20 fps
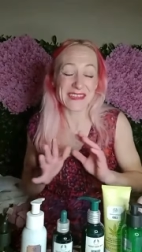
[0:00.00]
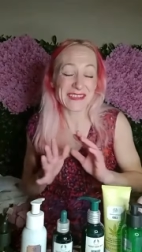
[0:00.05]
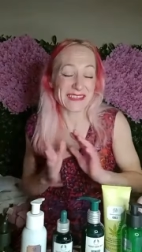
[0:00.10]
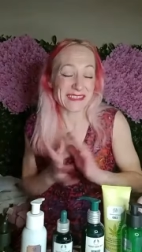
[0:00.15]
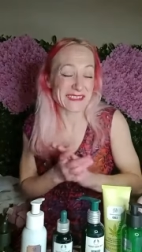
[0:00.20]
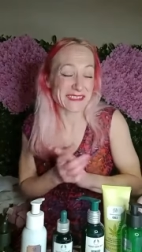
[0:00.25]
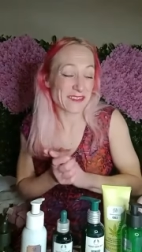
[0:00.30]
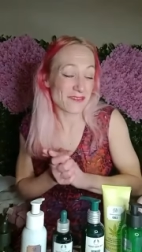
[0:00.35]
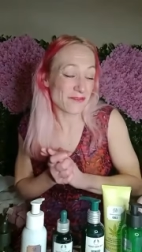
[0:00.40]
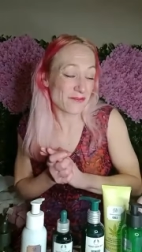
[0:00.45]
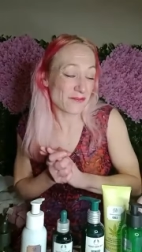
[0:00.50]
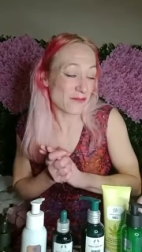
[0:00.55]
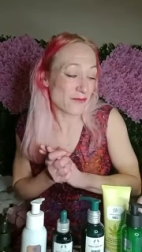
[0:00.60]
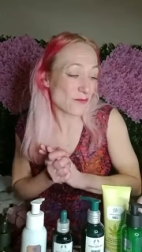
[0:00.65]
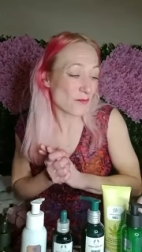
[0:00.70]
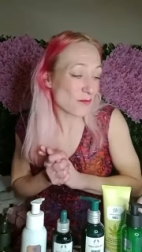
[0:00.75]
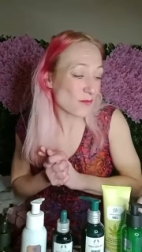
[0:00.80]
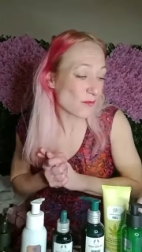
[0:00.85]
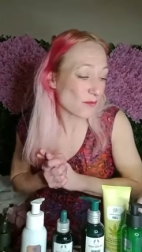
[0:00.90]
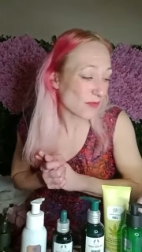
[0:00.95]
It's,
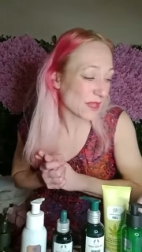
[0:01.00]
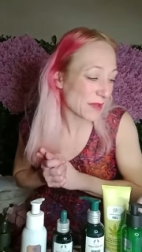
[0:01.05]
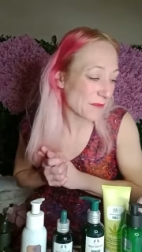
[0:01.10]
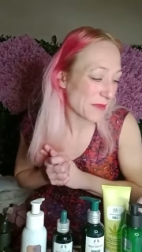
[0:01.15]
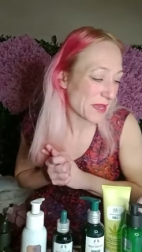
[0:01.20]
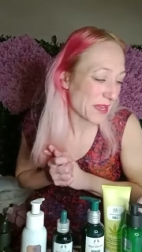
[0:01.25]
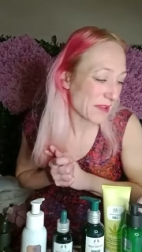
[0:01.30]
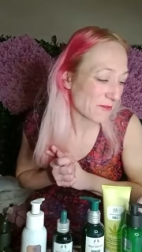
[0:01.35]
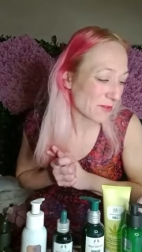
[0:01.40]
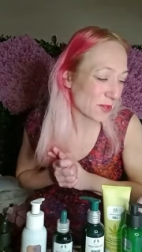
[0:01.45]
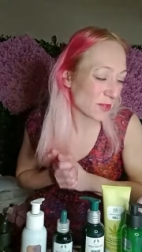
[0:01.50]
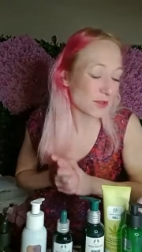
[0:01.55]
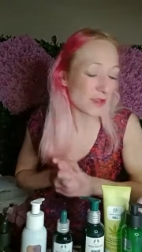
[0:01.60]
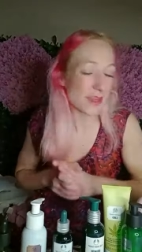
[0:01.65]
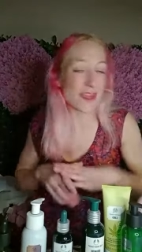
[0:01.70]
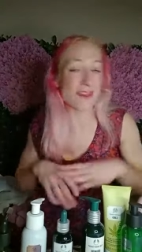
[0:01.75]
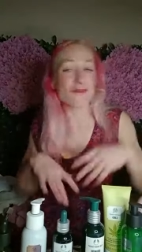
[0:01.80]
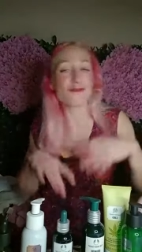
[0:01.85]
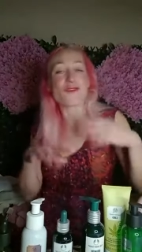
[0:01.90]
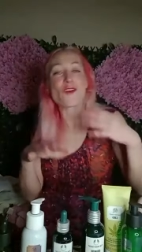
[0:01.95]
let me have a
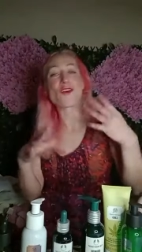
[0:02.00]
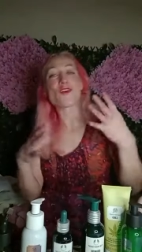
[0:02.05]
look now,